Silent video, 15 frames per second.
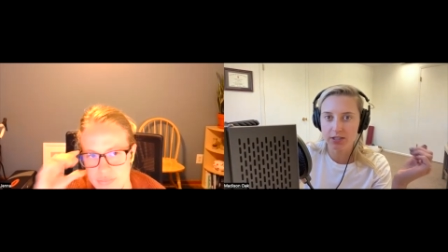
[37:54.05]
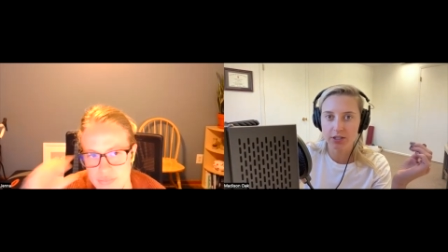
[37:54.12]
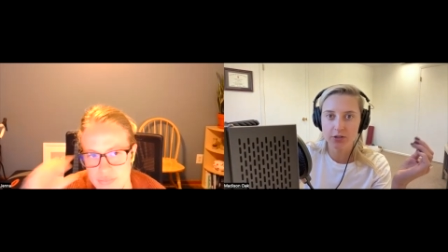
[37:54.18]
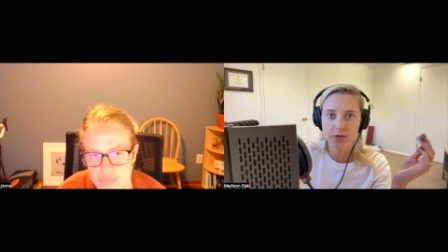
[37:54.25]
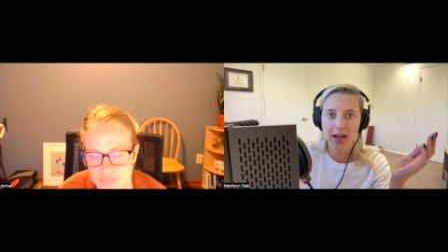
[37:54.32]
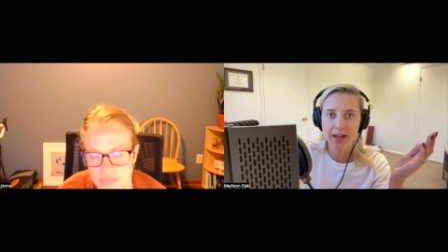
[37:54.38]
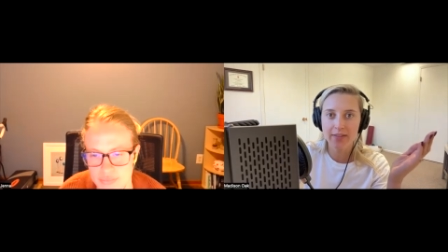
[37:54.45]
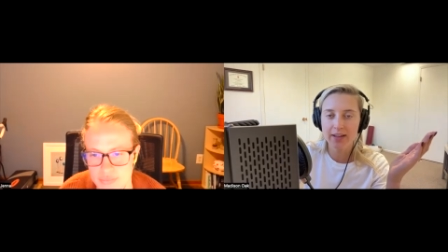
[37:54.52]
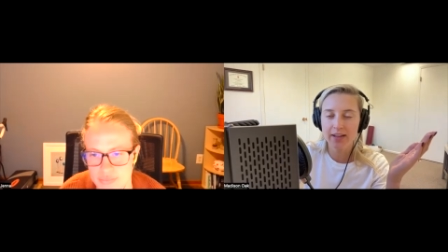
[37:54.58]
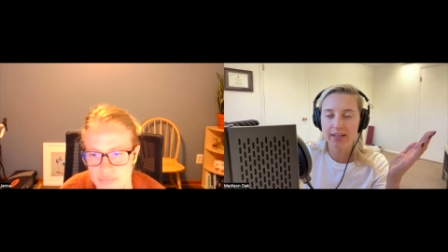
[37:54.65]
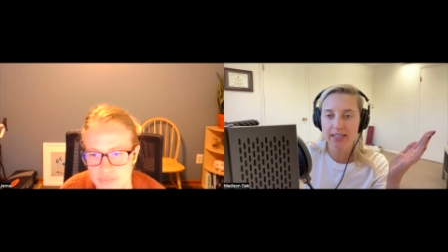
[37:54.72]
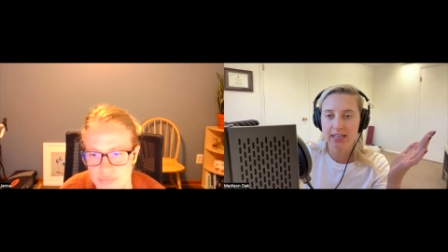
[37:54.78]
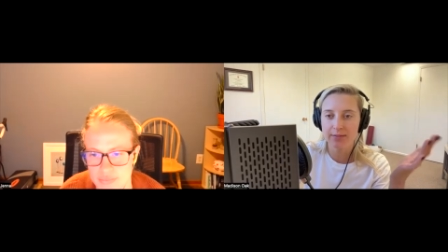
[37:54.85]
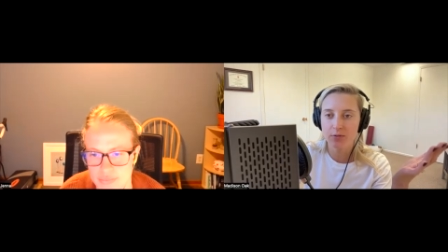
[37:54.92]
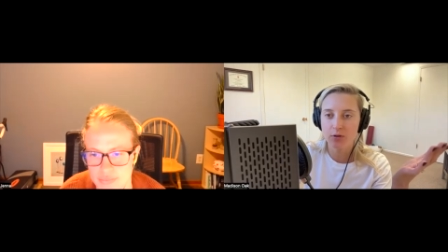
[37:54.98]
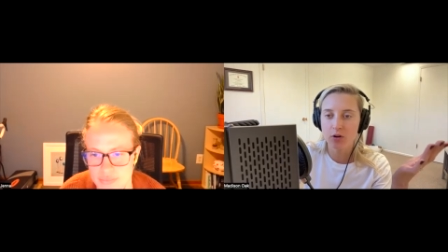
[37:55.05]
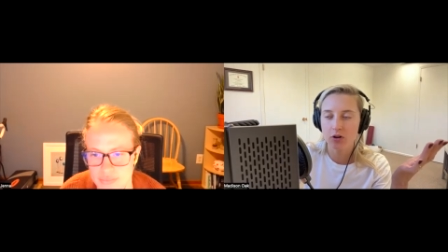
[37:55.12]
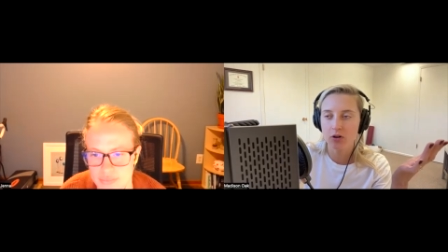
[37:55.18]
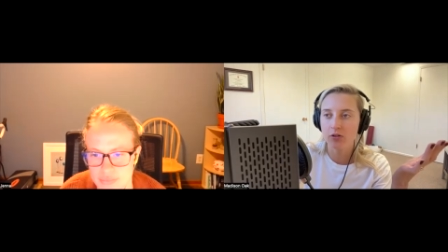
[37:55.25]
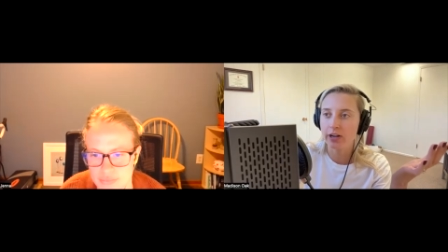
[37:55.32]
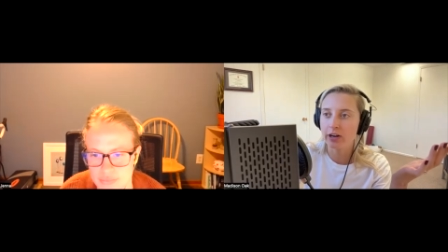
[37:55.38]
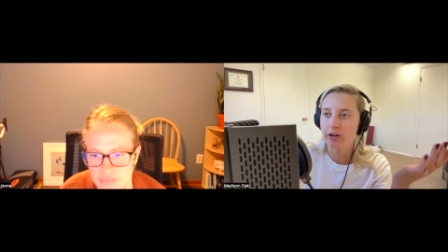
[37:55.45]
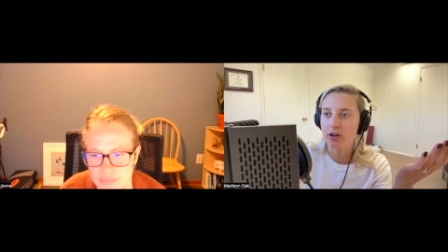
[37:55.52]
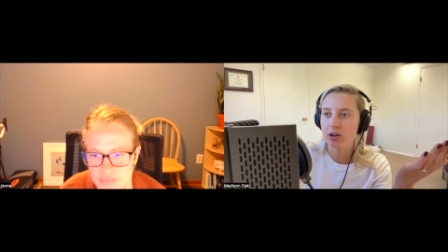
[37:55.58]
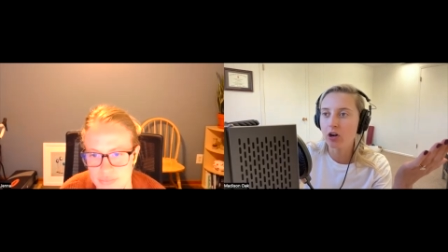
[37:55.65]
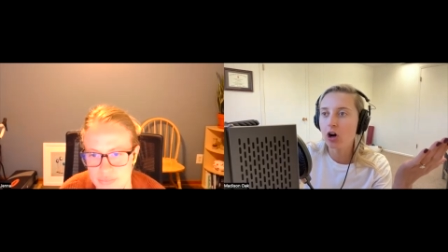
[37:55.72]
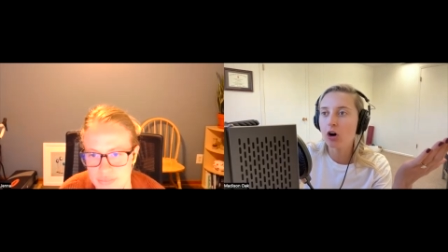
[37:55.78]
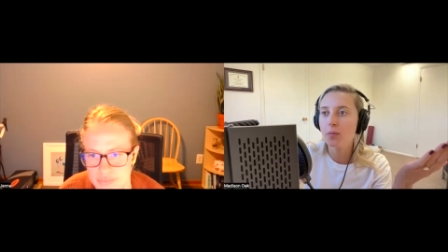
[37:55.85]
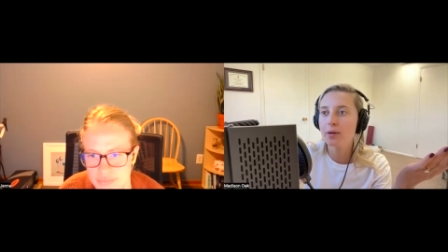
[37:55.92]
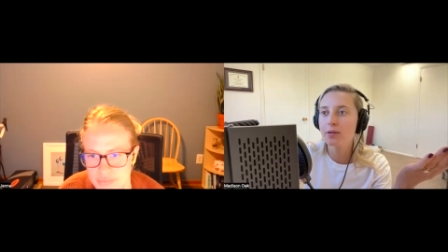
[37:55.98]
You had the example earlier in a
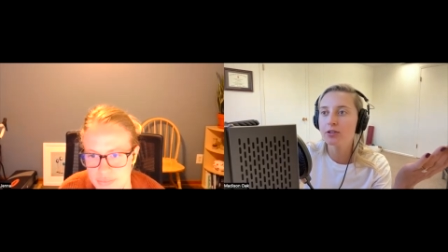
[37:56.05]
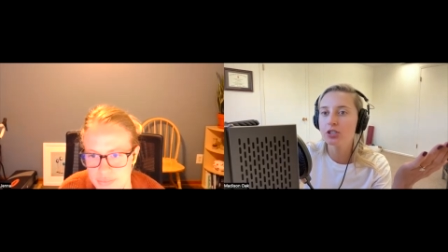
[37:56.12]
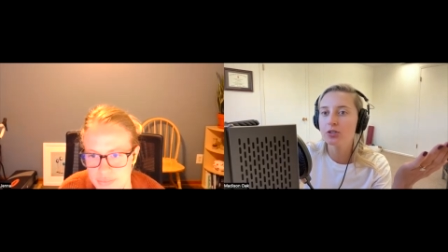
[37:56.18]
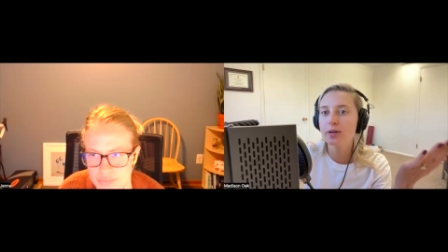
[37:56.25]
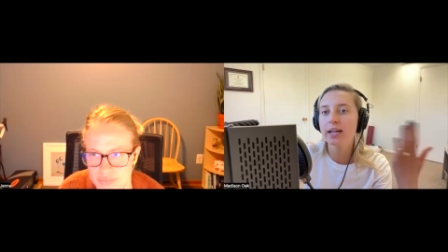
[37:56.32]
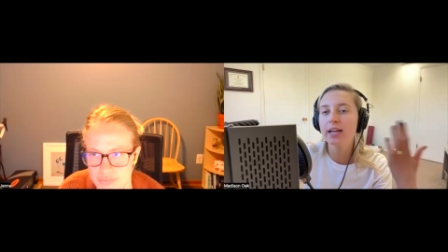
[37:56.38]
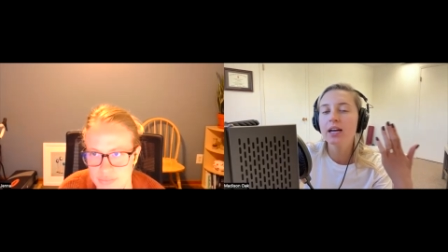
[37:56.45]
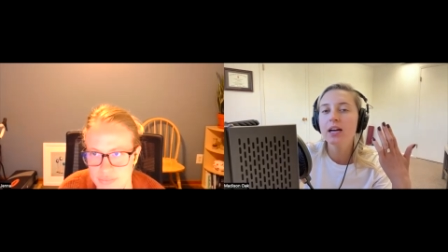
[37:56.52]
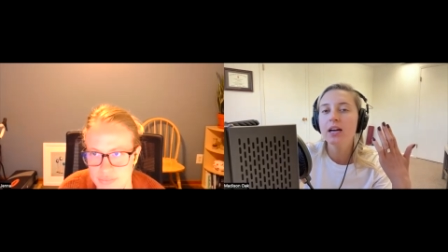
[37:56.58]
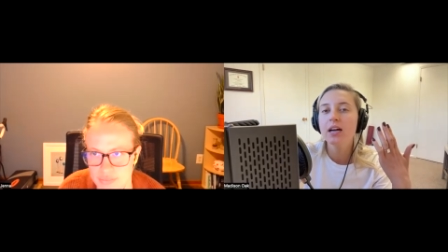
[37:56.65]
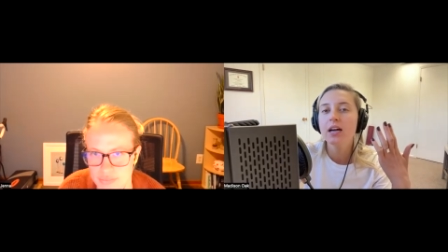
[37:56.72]
call we were doing